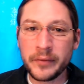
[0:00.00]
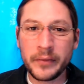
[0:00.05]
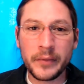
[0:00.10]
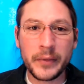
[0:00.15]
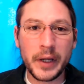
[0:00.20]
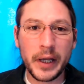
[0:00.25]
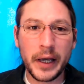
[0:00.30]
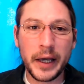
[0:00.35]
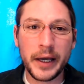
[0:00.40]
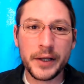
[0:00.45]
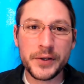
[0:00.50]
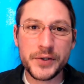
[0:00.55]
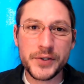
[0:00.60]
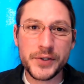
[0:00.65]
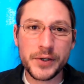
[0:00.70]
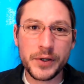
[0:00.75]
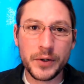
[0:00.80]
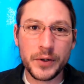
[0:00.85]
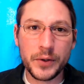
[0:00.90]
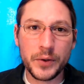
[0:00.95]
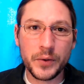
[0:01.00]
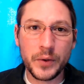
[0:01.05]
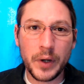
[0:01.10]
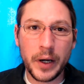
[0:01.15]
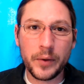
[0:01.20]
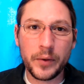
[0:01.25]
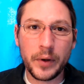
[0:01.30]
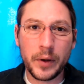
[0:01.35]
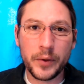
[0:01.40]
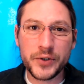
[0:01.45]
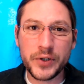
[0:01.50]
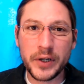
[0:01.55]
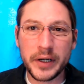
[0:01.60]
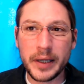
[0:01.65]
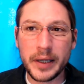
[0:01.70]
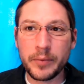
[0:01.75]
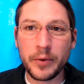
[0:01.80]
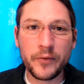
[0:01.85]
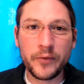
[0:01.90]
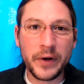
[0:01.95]
And so I would try to
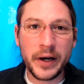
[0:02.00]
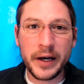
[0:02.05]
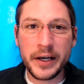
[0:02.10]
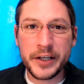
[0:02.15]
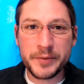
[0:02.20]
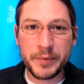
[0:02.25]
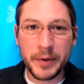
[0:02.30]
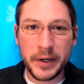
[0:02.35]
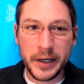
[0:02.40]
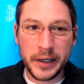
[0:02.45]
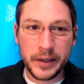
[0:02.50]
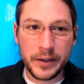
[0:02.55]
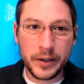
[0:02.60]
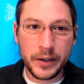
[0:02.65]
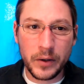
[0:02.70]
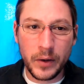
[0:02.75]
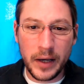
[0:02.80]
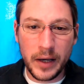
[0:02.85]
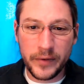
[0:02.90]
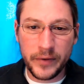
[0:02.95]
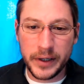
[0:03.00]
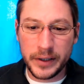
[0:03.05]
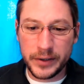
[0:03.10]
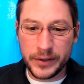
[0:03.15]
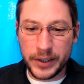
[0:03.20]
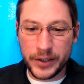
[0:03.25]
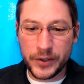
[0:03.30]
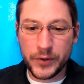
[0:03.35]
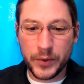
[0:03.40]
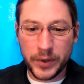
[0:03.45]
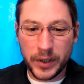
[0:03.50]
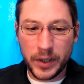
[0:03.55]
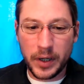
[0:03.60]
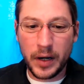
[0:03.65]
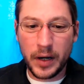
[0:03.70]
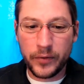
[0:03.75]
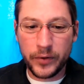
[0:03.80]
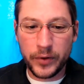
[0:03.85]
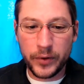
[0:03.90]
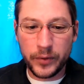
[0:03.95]
improvise by, having a dish with a
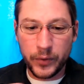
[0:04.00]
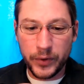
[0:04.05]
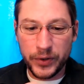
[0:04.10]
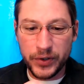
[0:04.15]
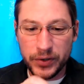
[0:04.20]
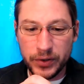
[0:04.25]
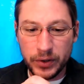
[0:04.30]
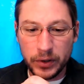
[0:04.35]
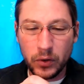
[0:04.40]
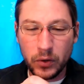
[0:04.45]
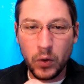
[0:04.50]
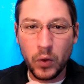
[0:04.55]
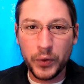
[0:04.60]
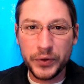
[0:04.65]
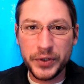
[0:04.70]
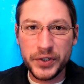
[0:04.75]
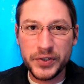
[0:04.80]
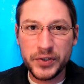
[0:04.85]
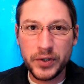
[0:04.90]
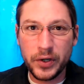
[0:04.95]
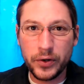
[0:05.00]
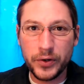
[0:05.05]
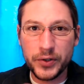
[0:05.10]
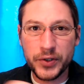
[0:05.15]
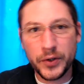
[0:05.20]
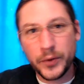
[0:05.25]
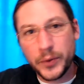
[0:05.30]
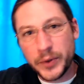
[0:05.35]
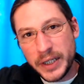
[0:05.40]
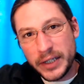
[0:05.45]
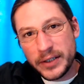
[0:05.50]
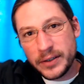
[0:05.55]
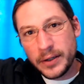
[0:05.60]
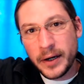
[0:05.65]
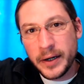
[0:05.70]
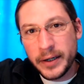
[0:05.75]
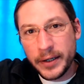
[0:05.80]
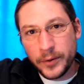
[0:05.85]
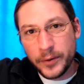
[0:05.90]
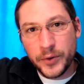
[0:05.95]
cover with just a little hole in the center so that when they
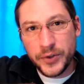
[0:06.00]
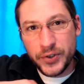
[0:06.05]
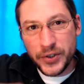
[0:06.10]
dug, it would just